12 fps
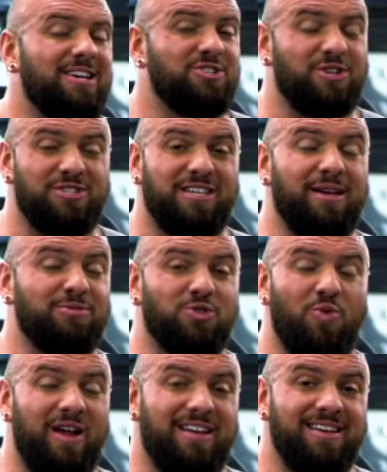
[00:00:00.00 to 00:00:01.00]
As you can see, I'm
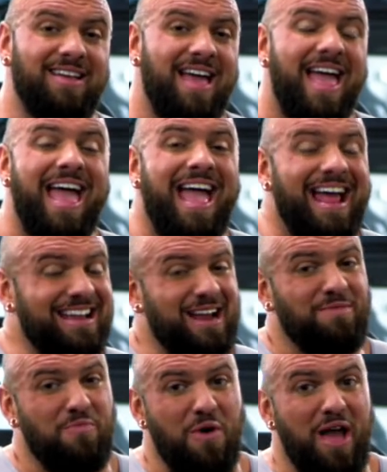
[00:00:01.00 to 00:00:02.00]
sweating and
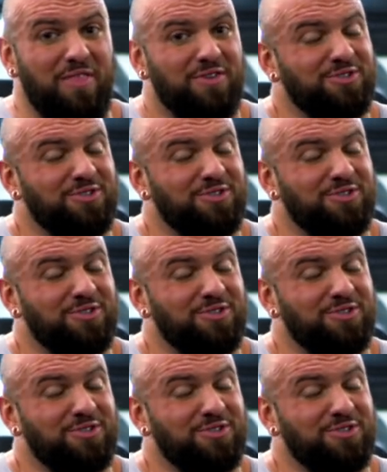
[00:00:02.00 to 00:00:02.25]
out of breath.